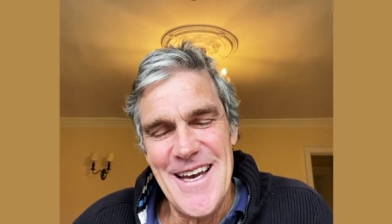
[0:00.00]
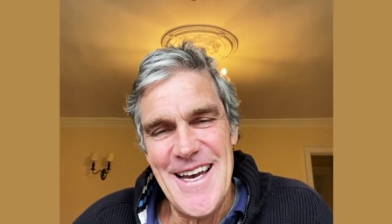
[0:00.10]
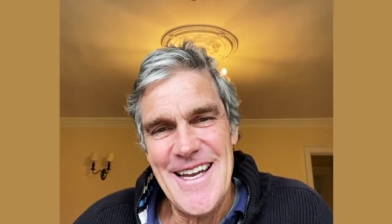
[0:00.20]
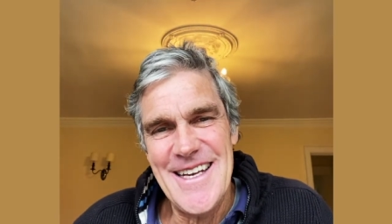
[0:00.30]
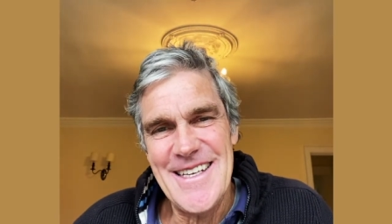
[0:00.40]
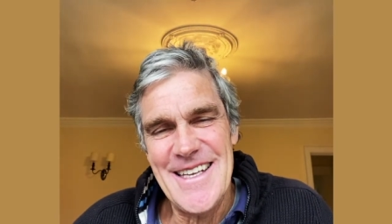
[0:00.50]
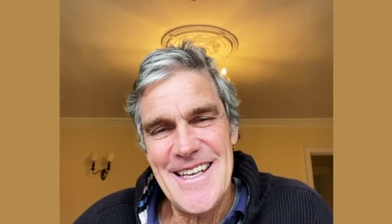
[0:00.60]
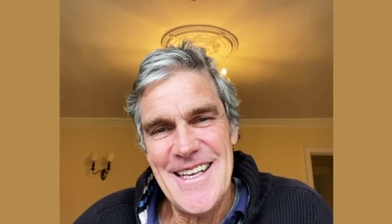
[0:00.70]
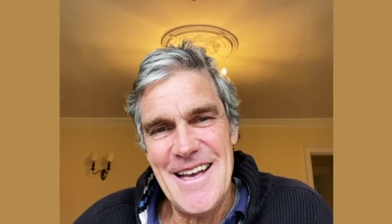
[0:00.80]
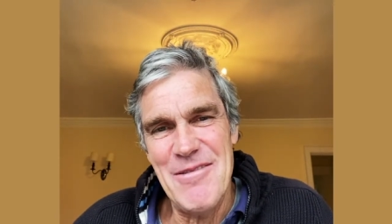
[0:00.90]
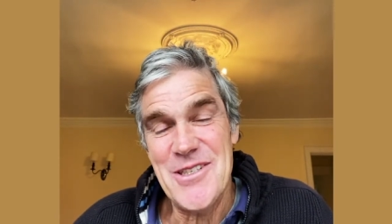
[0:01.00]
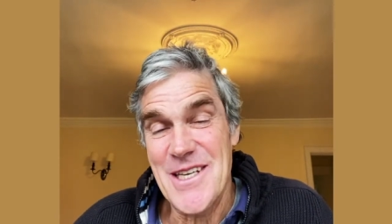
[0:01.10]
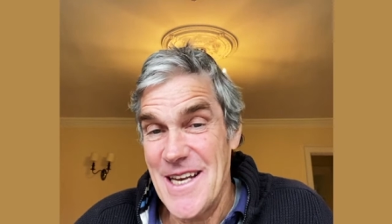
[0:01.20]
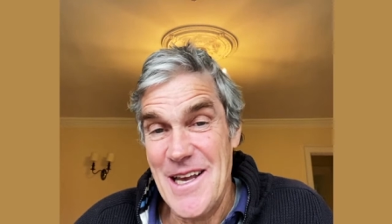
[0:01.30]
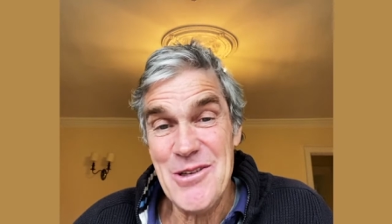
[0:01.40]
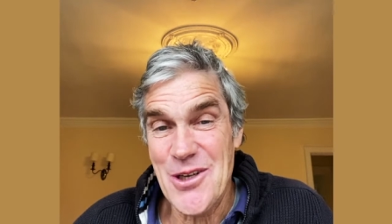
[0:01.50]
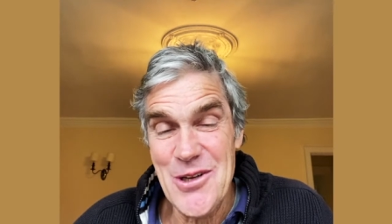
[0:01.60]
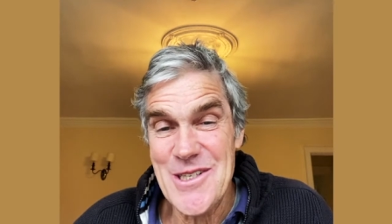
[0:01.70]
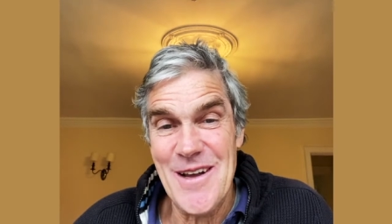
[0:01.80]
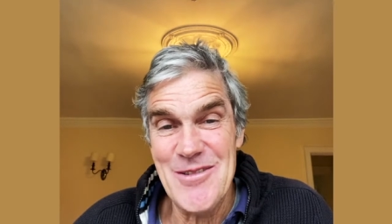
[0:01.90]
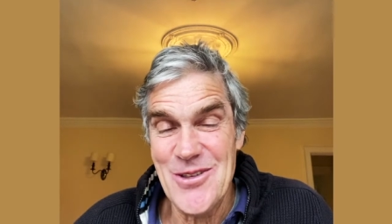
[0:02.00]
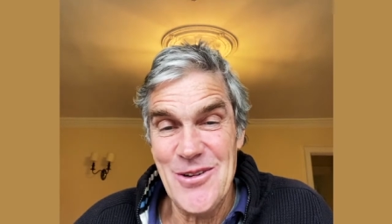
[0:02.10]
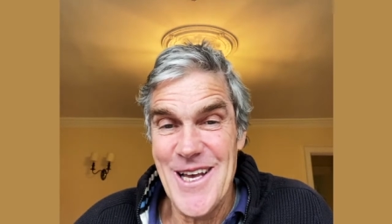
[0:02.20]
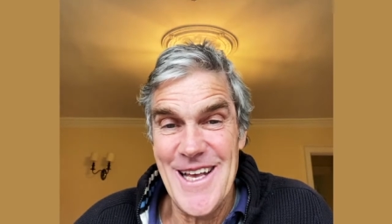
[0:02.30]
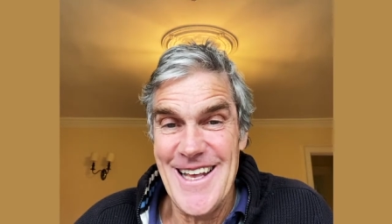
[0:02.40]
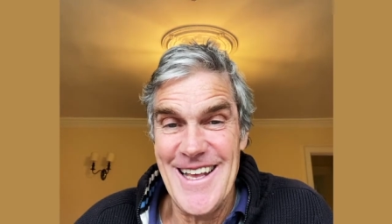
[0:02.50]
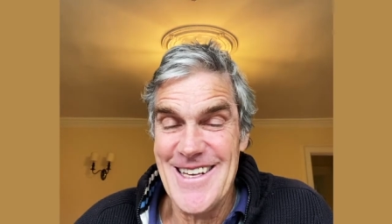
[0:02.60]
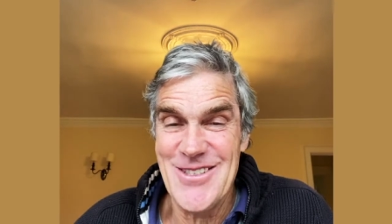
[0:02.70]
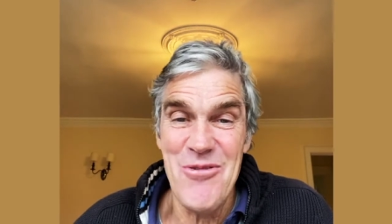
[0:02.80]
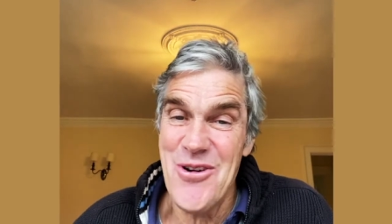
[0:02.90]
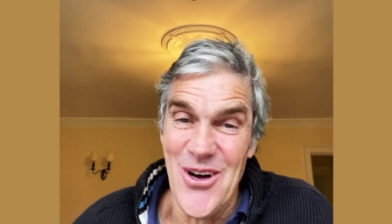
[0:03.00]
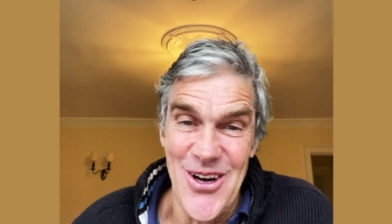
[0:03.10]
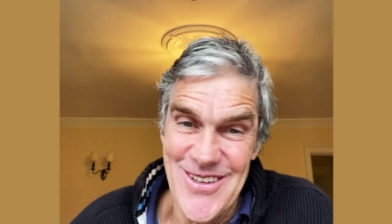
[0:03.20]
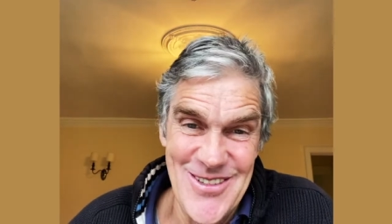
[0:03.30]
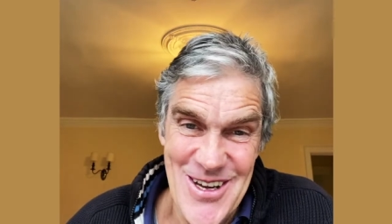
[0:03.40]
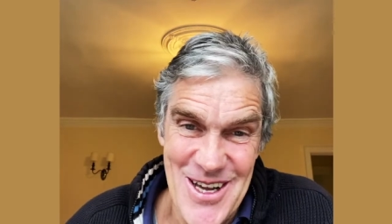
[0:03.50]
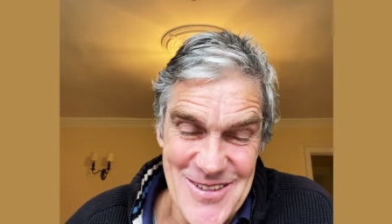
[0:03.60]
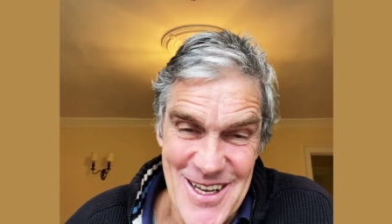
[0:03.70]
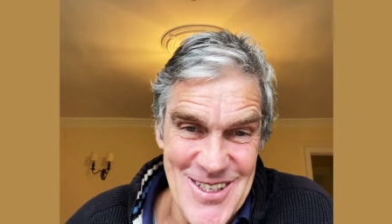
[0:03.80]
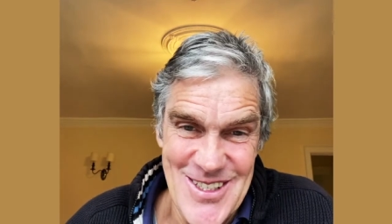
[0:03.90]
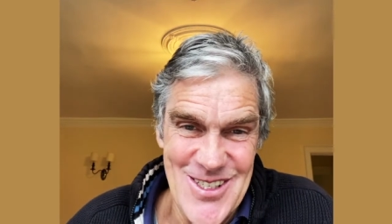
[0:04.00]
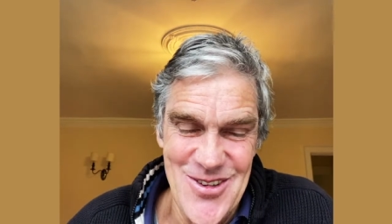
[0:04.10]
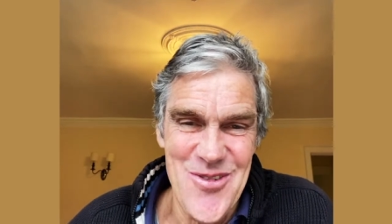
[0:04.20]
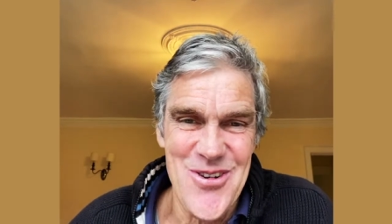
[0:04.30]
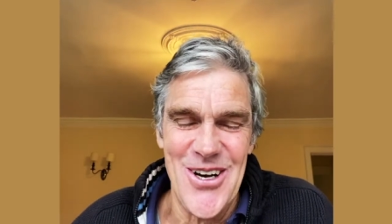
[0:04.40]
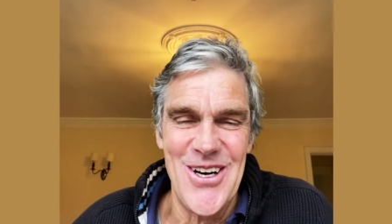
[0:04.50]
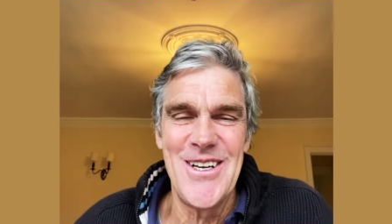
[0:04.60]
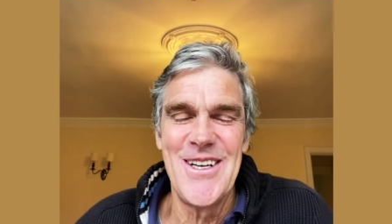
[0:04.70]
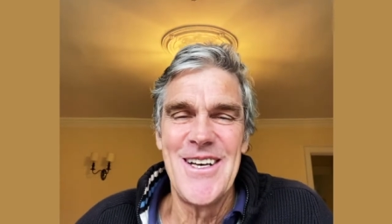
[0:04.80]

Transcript: And it was God's love. it's all God when you come down to it. It's all God.